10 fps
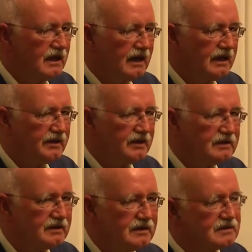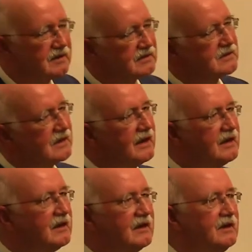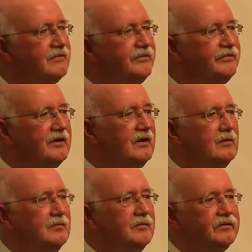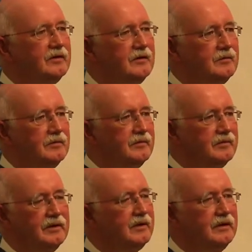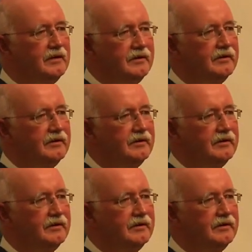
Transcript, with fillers: And it, it's, it's like a kind of film from uh,